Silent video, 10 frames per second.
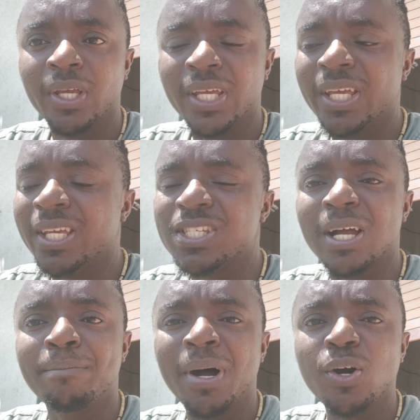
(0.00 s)
He is
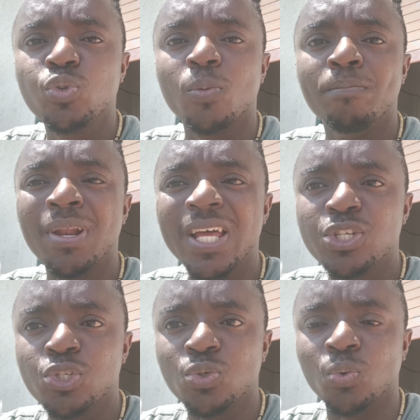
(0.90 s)
about to
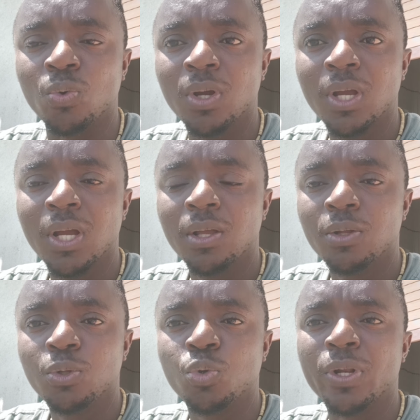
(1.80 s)
bless you
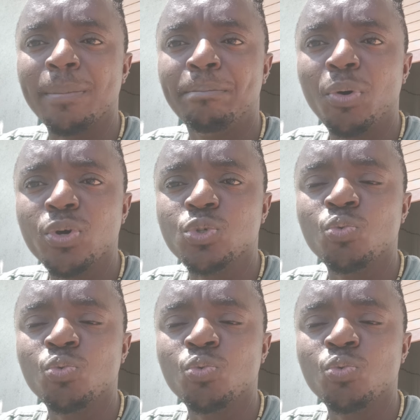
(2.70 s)
to the point